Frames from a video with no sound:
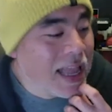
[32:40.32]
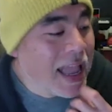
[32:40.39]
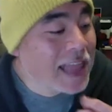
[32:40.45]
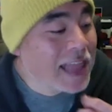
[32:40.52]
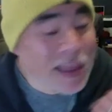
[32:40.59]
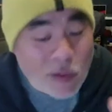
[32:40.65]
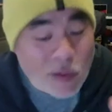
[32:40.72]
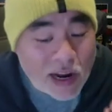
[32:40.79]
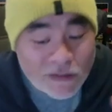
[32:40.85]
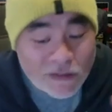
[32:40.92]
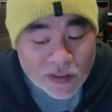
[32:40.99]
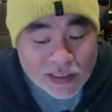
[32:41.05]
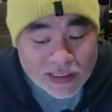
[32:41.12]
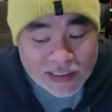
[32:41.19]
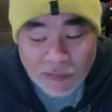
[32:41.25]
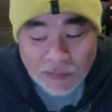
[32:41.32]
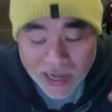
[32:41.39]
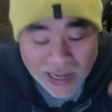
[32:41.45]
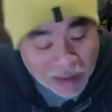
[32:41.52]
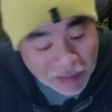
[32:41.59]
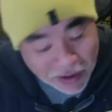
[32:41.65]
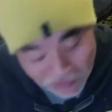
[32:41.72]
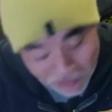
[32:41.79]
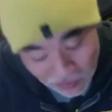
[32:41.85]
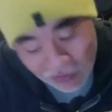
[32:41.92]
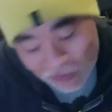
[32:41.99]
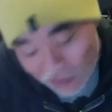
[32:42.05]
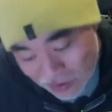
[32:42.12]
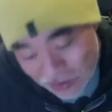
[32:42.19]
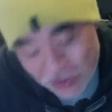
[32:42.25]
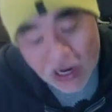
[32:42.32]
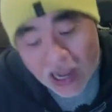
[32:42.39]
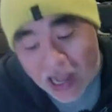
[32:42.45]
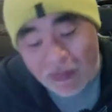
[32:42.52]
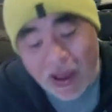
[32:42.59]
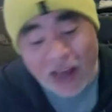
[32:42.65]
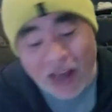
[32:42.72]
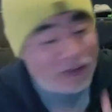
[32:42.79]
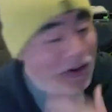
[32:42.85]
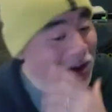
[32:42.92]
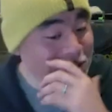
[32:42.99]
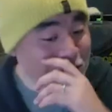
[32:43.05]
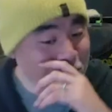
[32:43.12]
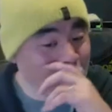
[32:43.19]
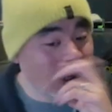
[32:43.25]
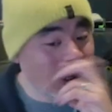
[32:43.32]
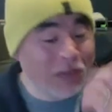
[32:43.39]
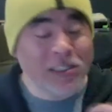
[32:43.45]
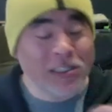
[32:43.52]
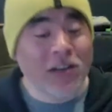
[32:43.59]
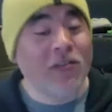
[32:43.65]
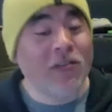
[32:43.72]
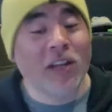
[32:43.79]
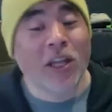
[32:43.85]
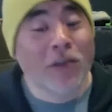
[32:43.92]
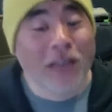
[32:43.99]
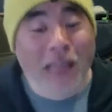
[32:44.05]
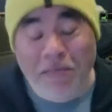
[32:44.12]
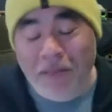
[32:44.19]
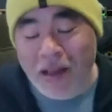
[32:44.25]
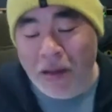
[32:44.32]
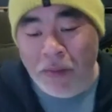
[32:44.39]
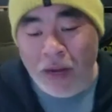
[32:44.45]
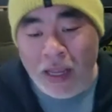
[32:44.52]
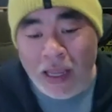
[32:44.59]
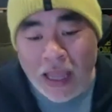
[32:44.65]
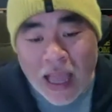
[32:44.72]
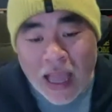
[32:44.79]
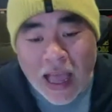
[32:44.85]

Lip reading: And then when I got my very first job out of art school, I was at a video game company.